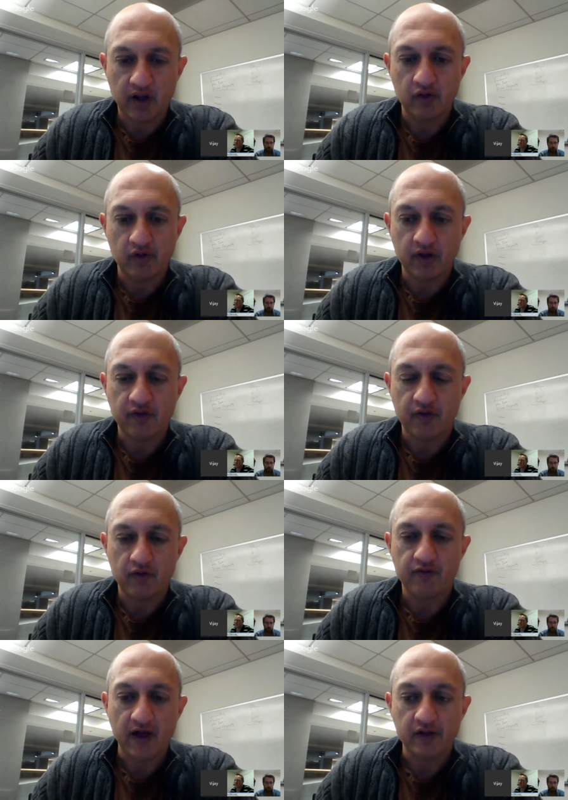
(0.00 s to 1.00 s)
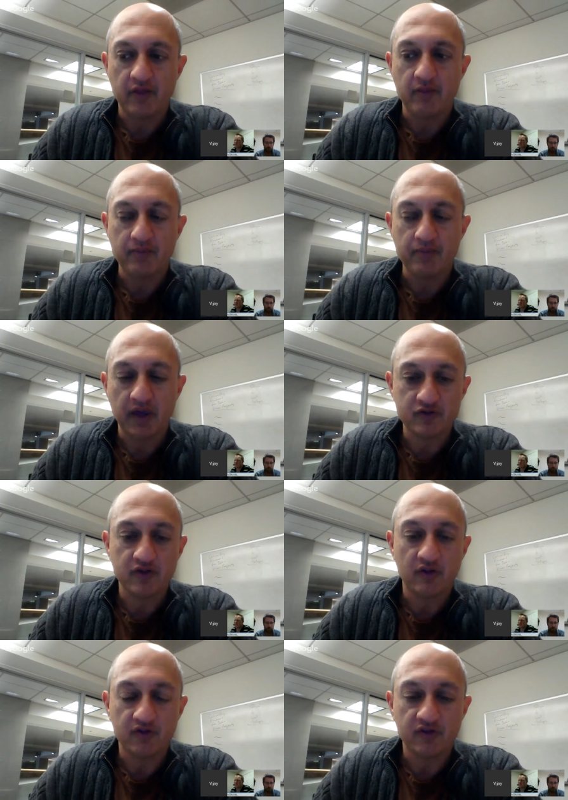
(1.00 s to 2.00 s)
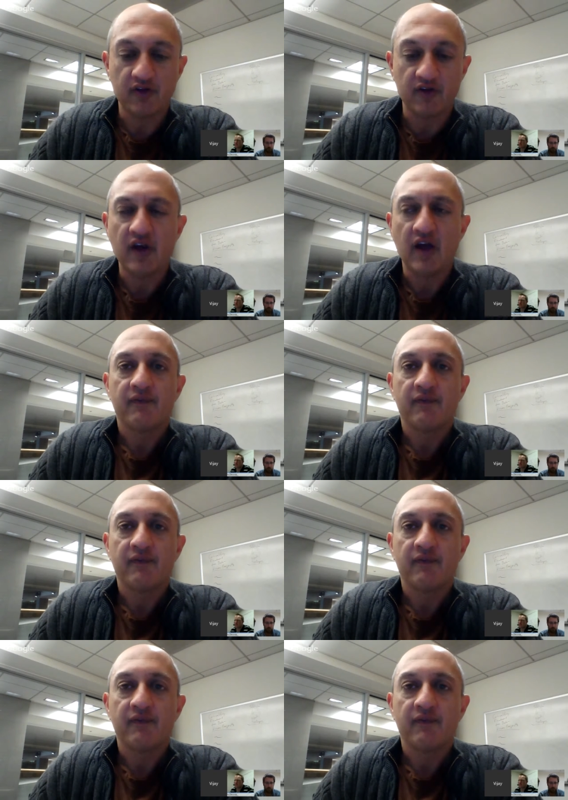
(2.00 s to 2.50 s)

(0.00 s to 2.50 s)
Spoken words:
kind of looking for faculty that might be interested in this stuff,